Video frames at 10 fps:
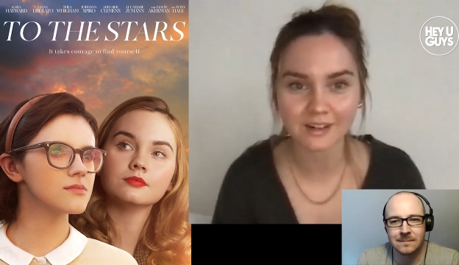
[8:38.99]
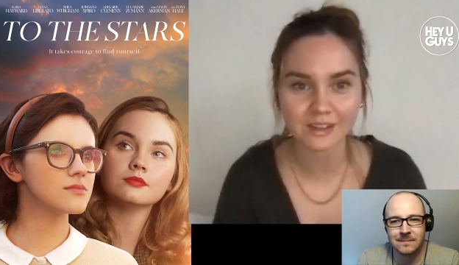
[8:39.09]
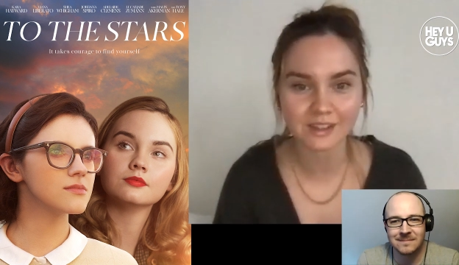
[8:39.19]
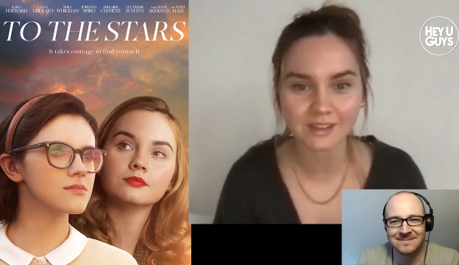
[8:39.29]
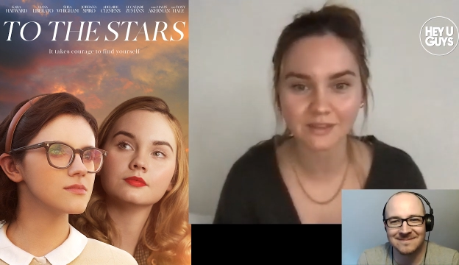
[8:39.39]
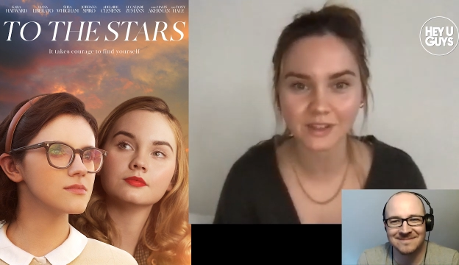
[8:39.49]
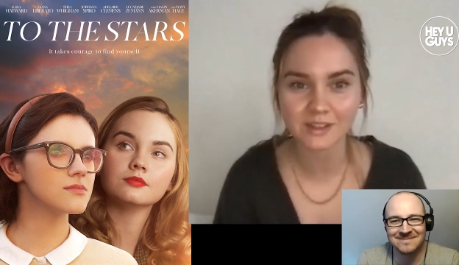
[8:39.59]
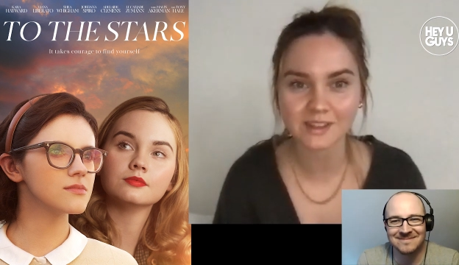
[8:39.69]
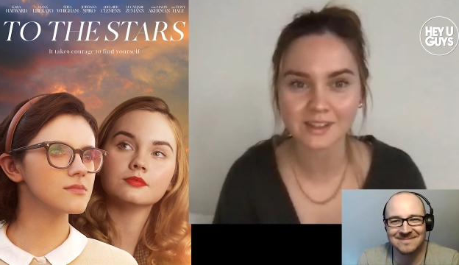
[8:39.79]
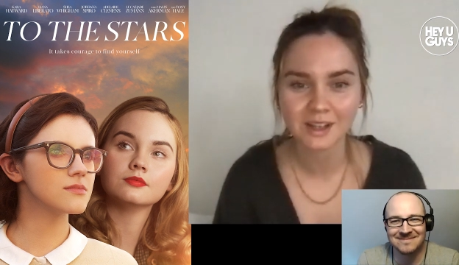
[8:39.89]
Speaker 1: And this
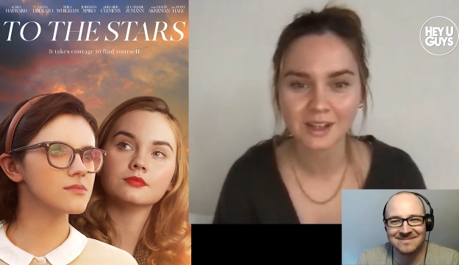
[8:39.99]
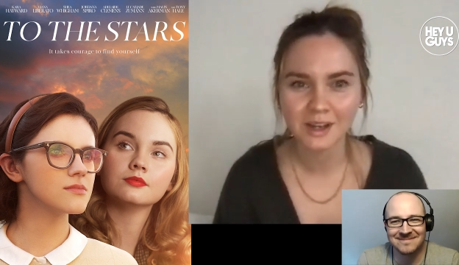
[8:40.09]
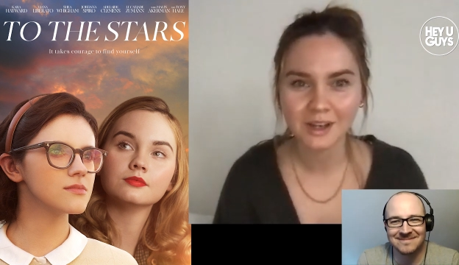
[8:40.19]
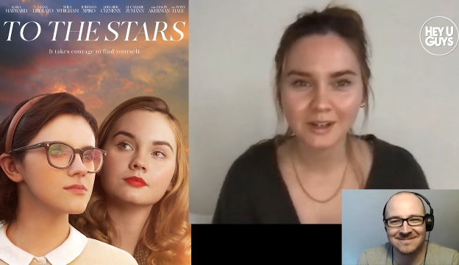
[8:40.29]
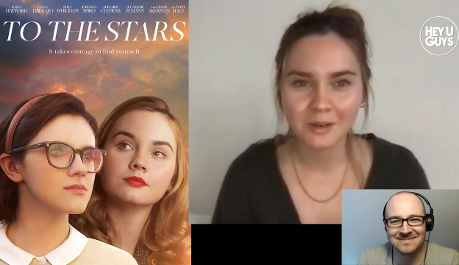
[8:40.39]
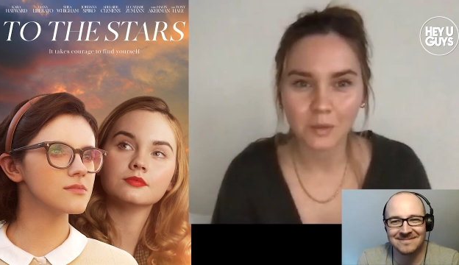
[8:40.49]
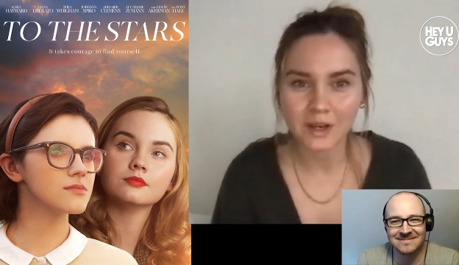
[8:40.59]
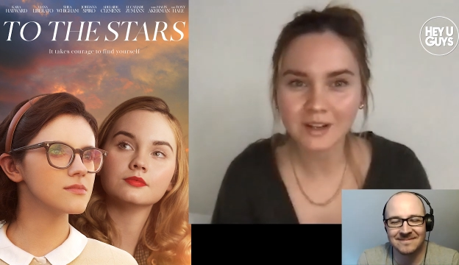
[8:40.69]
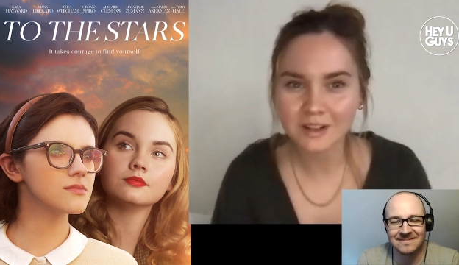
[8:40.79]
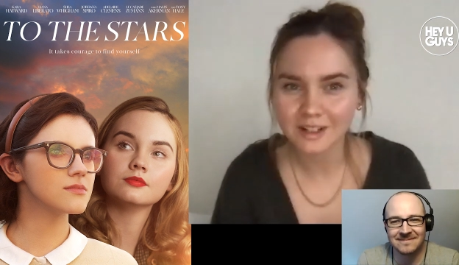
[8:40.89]
feels
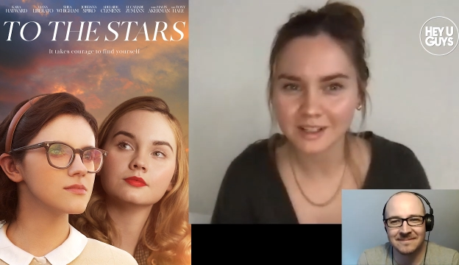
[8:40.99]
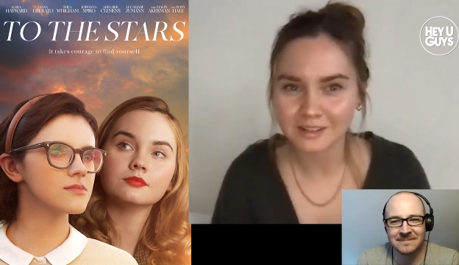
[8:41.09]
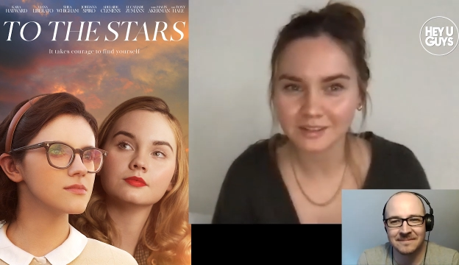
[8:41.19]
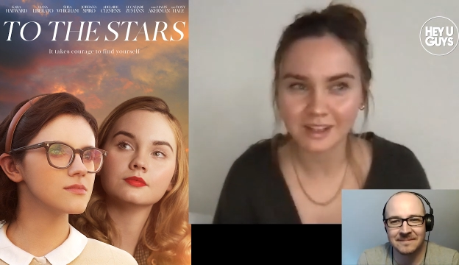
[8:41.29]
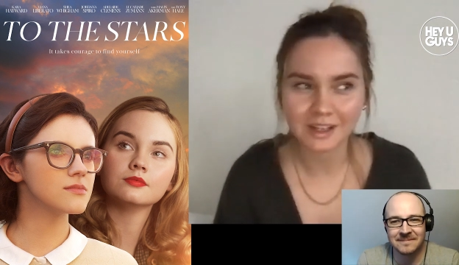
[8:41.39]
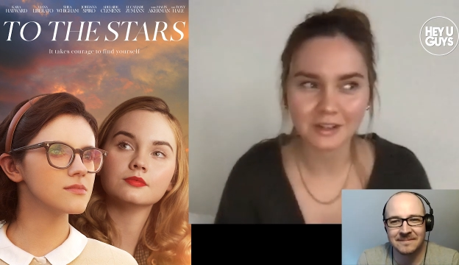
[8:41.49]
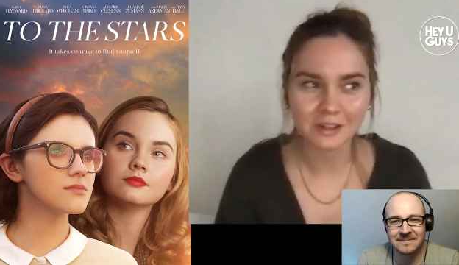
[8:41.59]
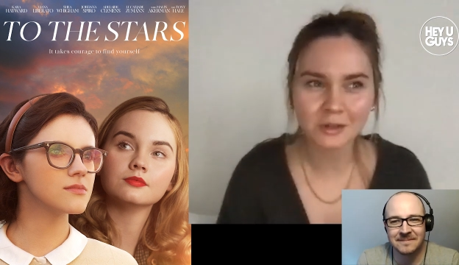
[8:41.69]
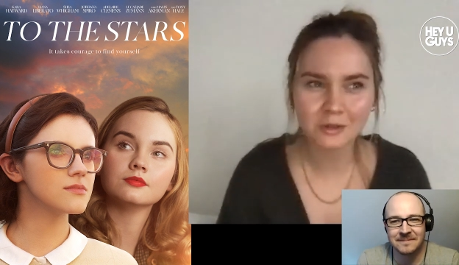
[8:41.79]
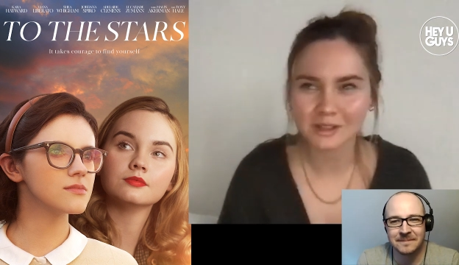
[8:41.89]
weird and and
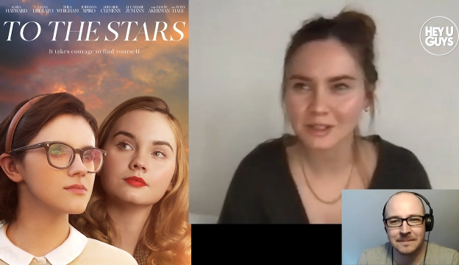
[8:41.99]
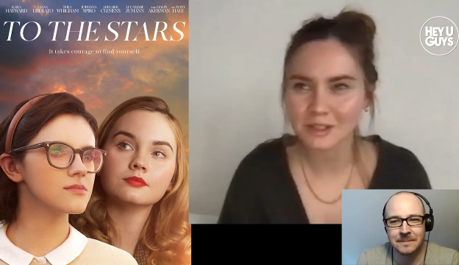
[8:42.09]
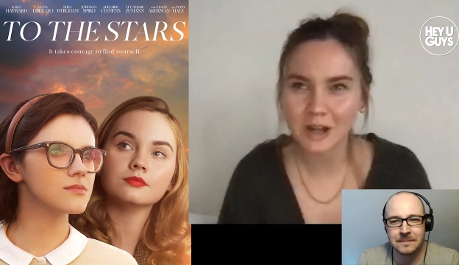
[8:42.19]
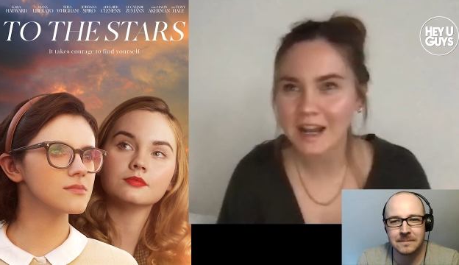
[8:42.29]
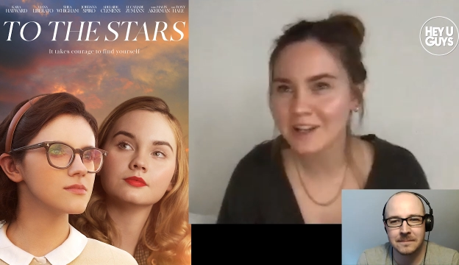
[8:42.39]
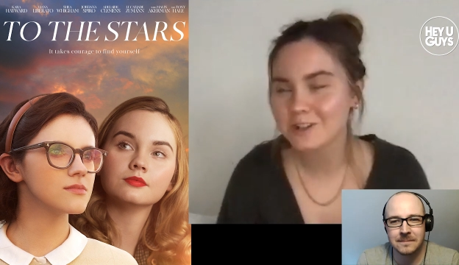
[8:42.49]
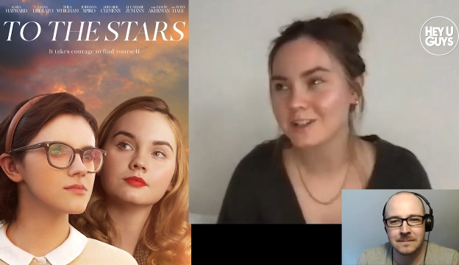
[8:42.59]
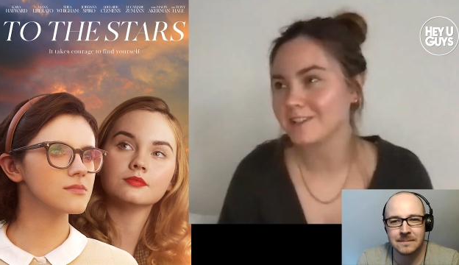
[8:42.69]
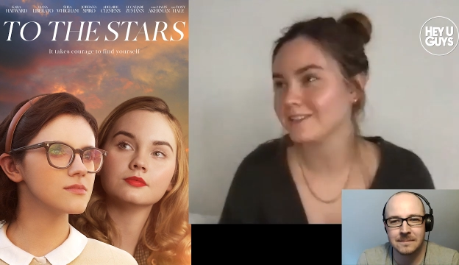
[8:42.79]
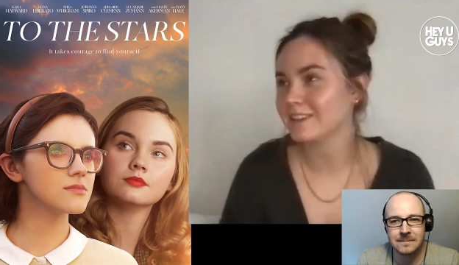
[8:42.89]
new and strange.
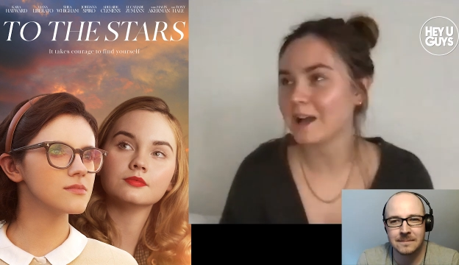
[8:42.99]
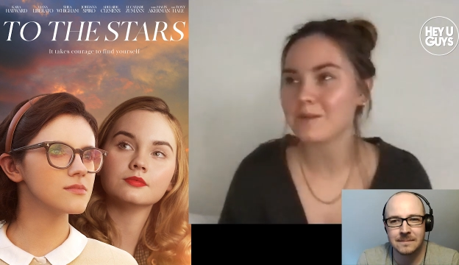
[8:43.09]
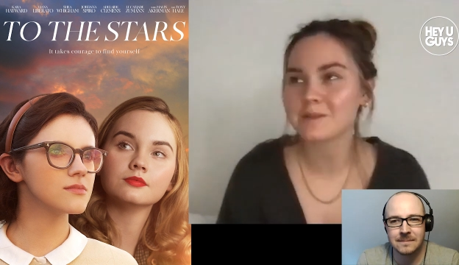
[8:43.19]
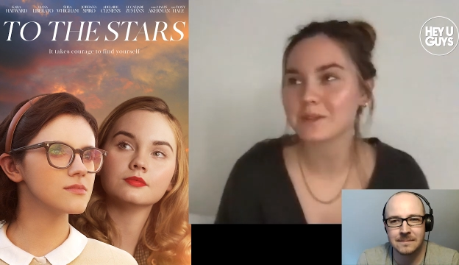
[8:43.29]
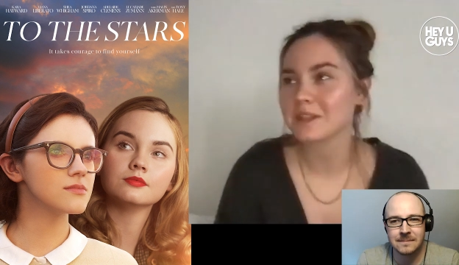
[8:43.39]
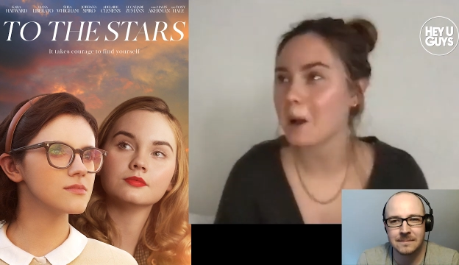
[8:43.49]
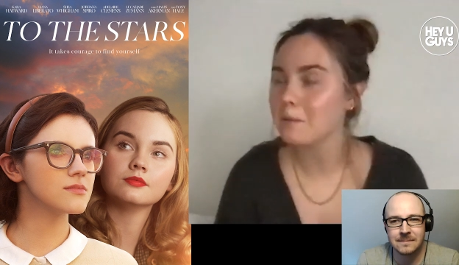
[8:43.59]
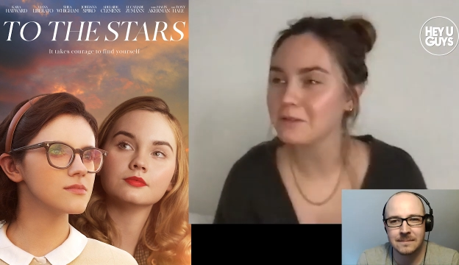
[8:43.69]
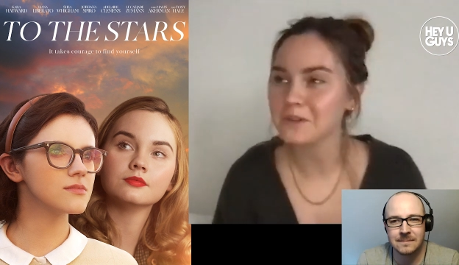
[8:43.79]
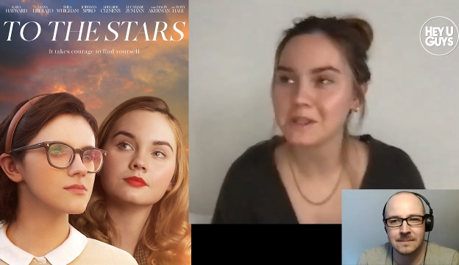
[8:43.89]
And that was really
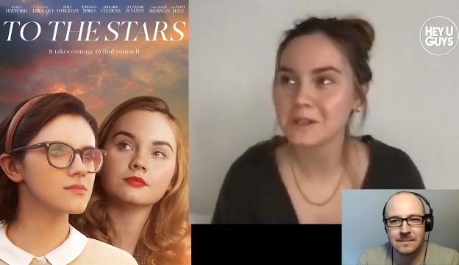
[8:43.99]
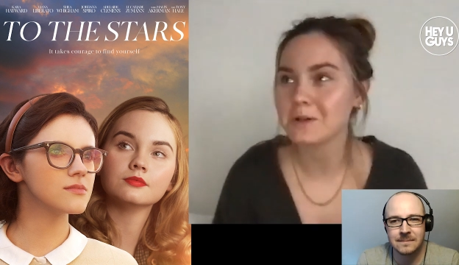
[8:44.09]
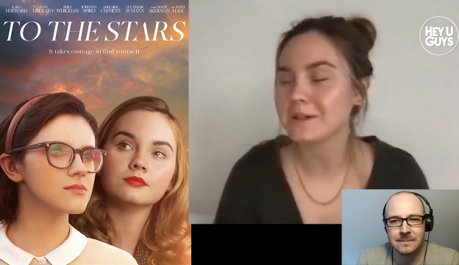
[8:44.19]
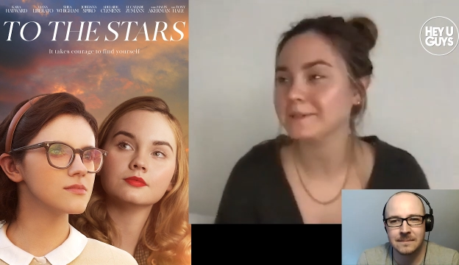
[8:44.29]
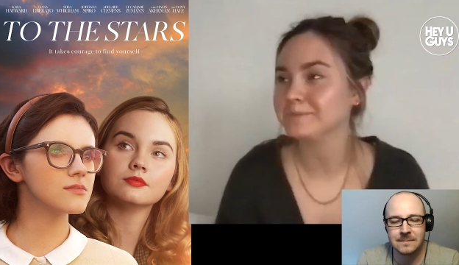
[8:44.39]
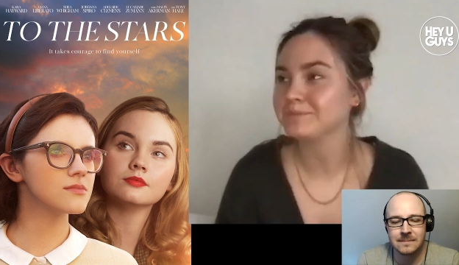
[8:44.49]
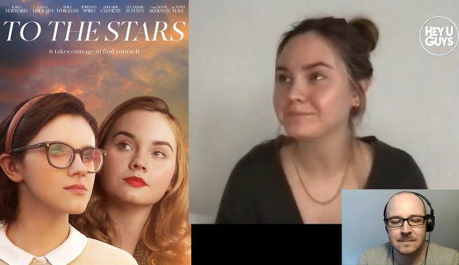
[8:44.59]
helpful too. And